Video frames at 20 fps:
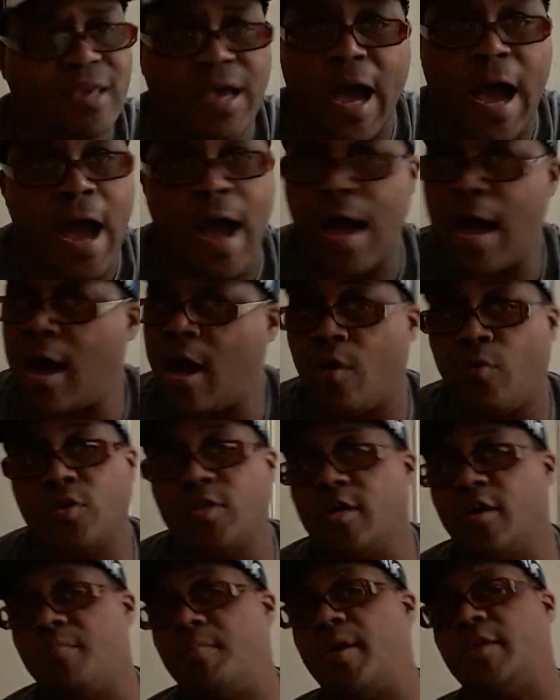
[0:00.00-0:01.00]
I will
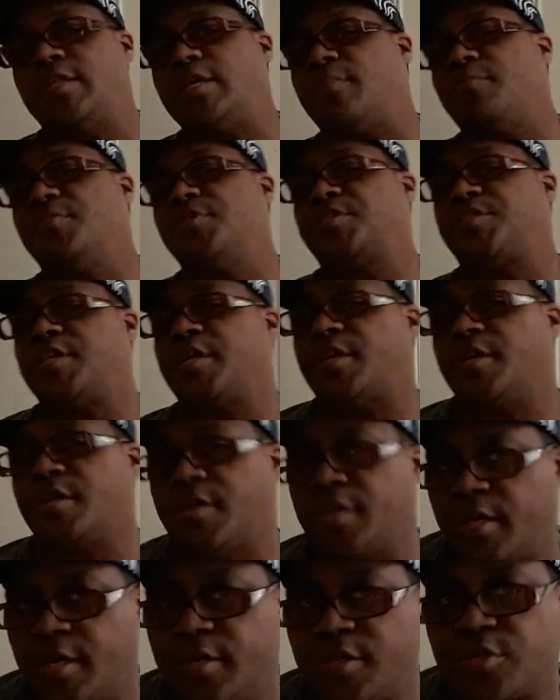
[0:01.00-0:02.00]
never make that mistake
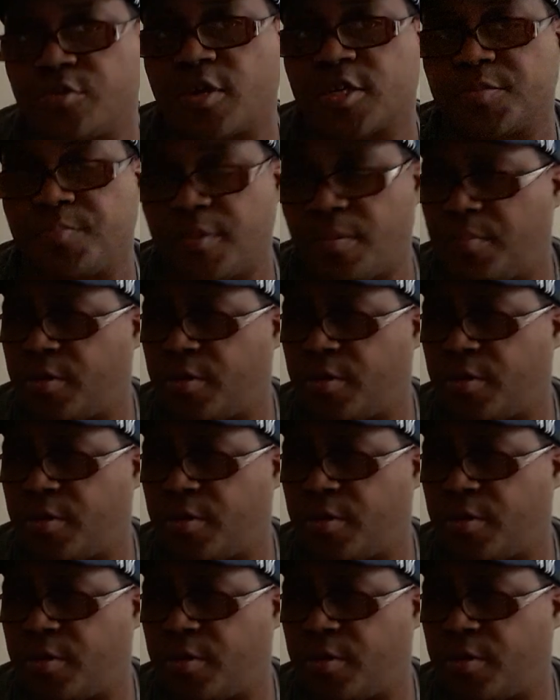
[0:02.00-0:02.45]
again, trust me.